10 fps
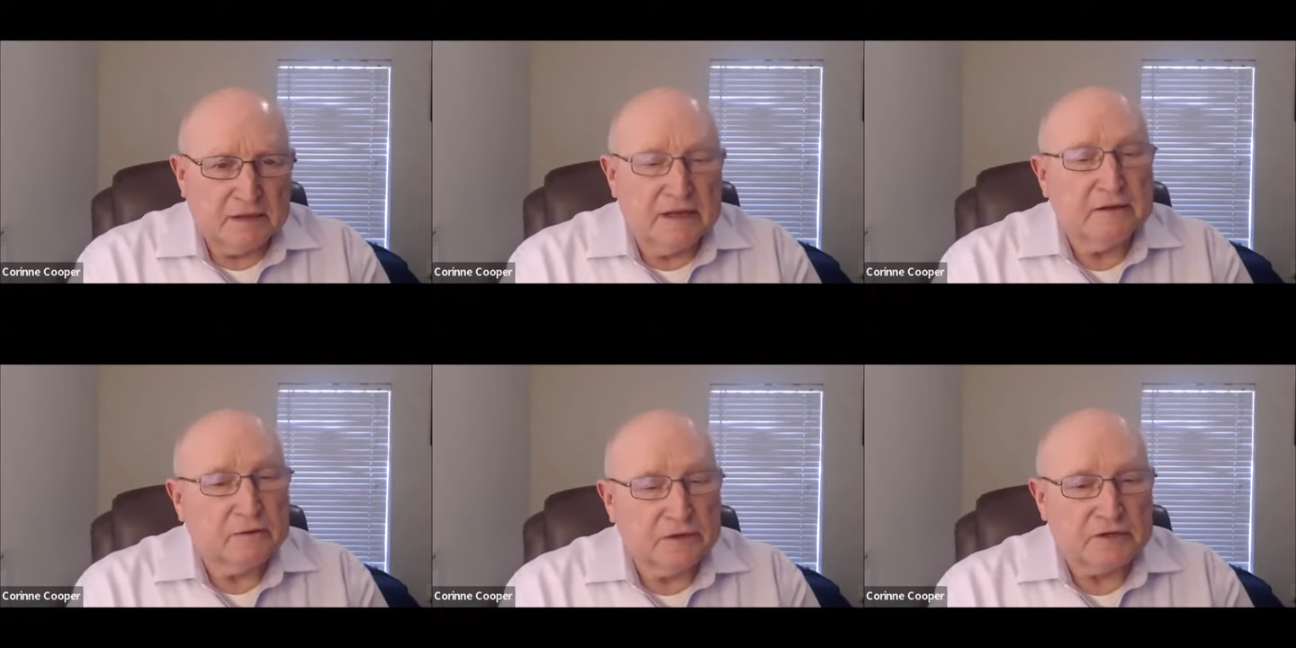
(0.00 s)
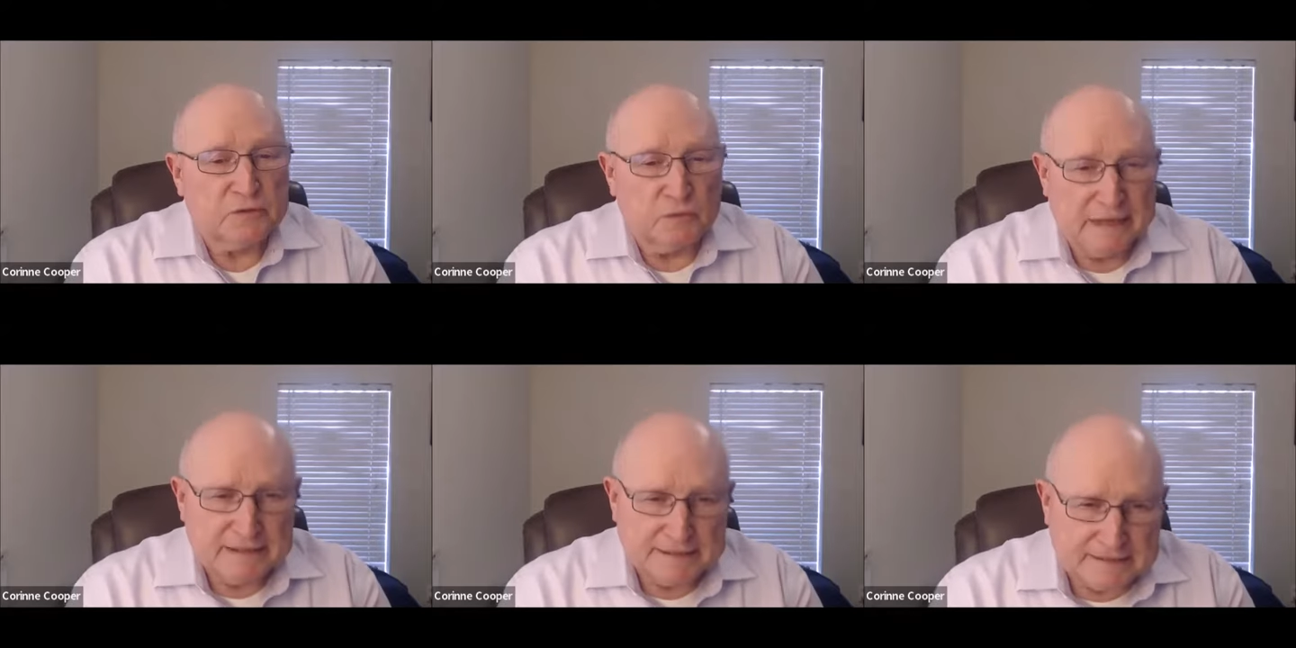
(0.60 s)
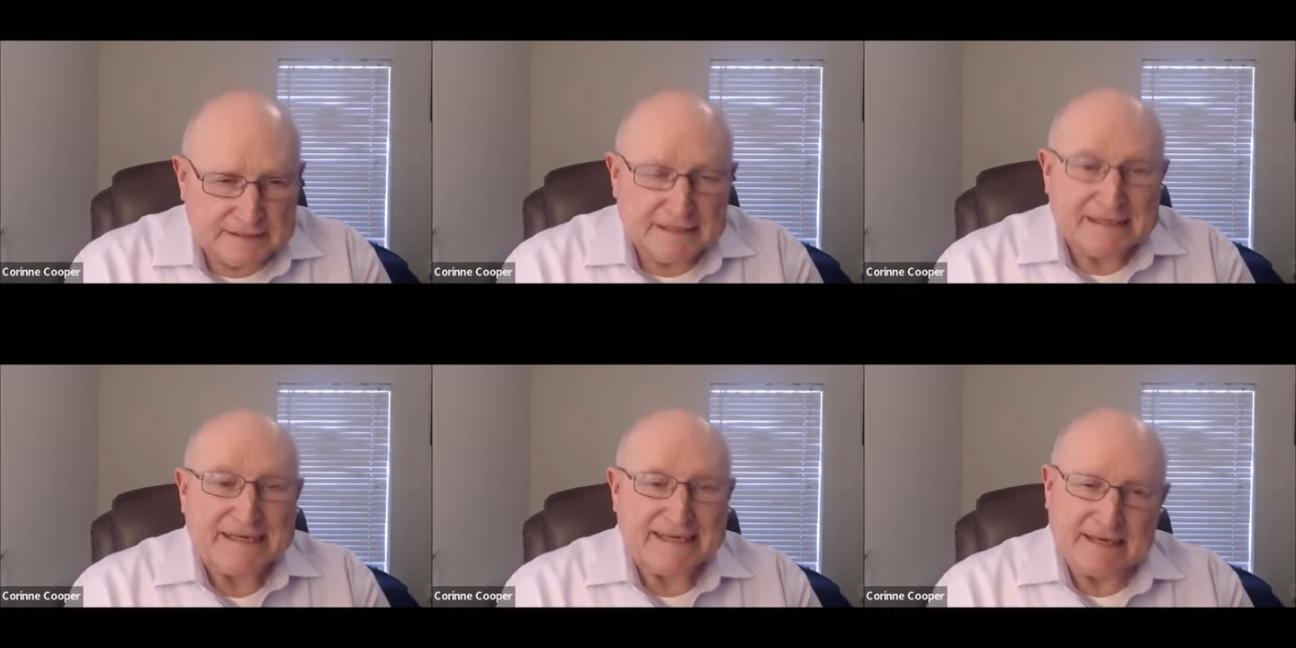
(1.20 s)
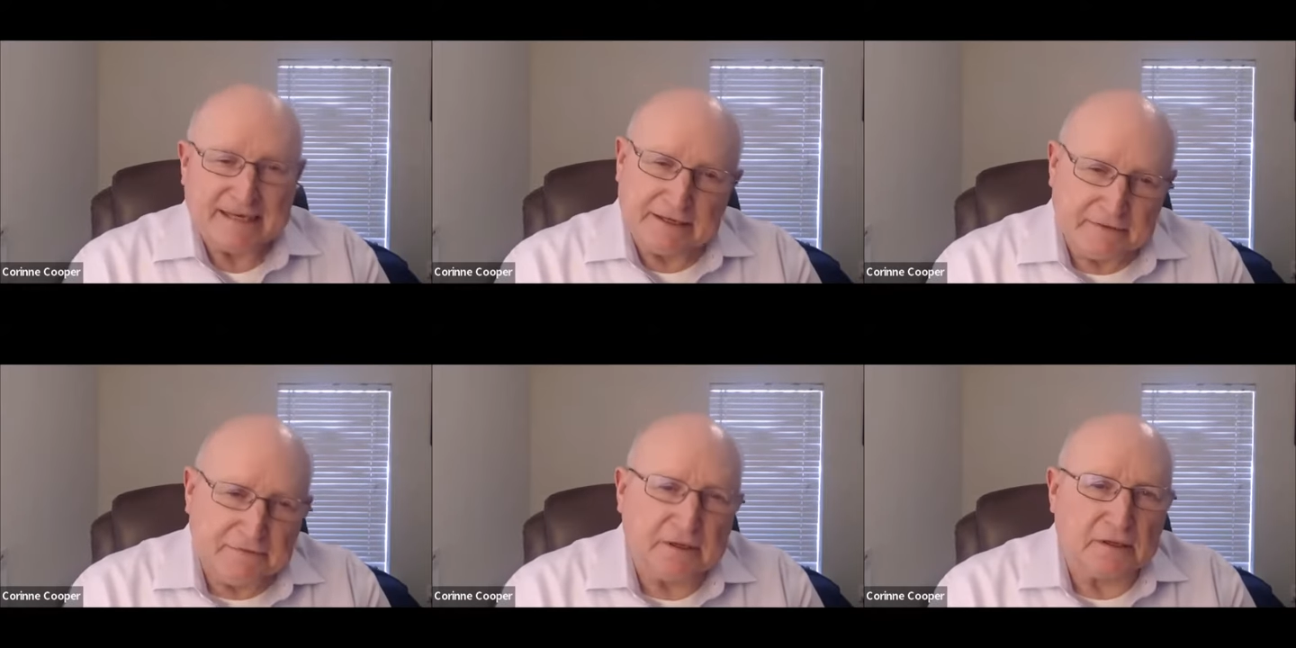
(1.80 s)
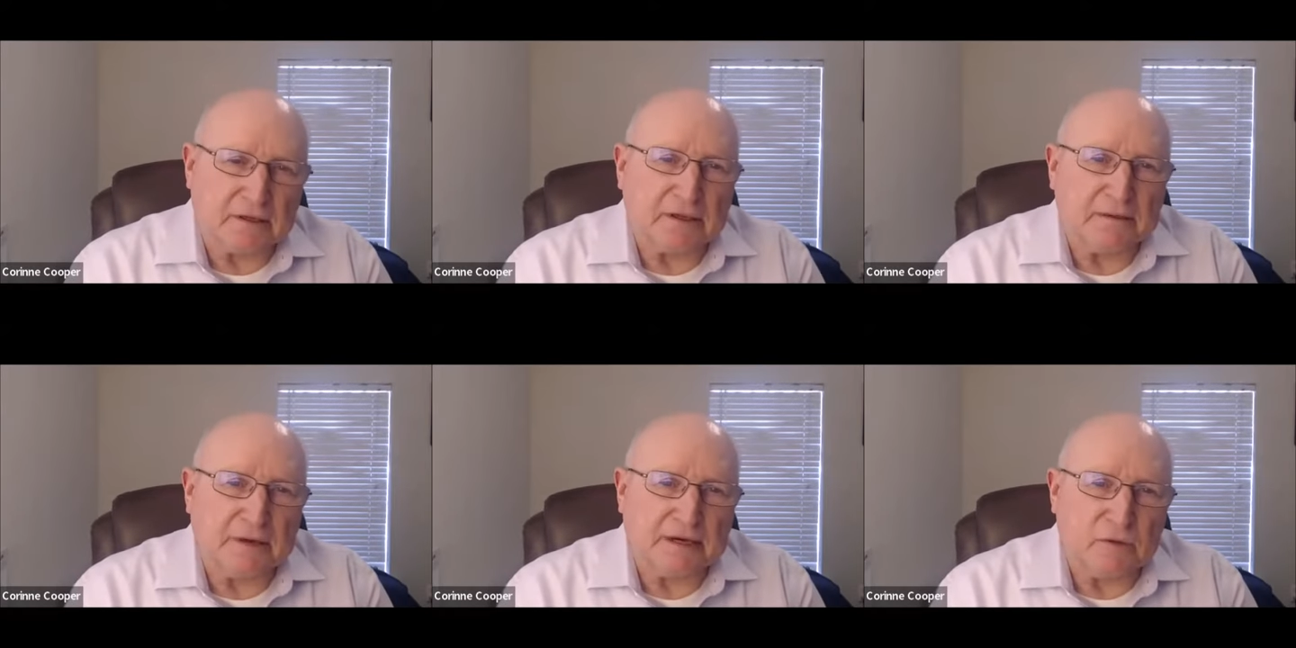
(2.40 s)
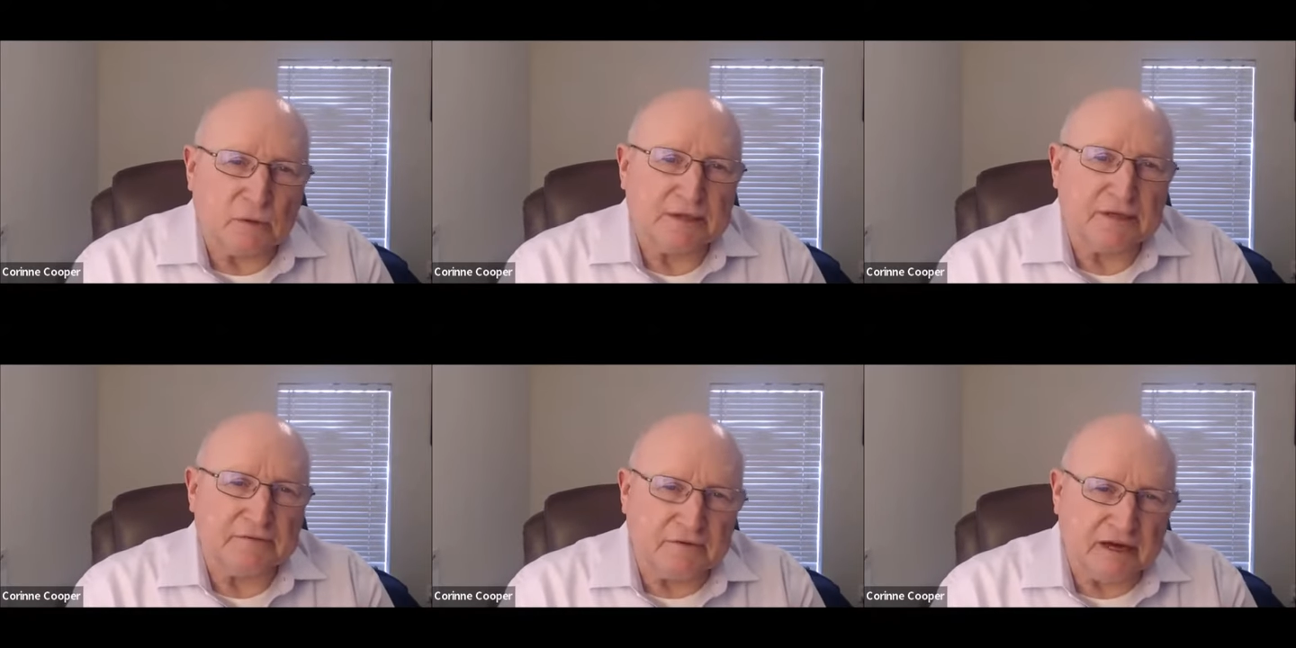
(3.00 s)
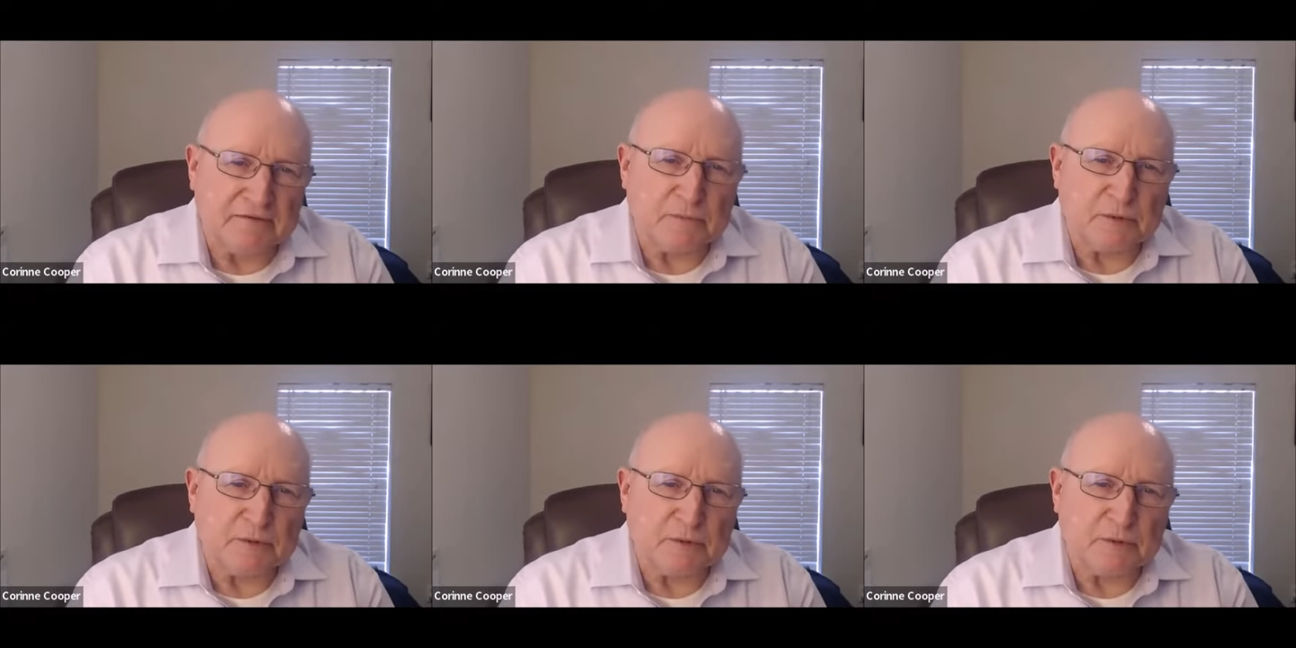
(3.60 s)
increased wages significantly by 25%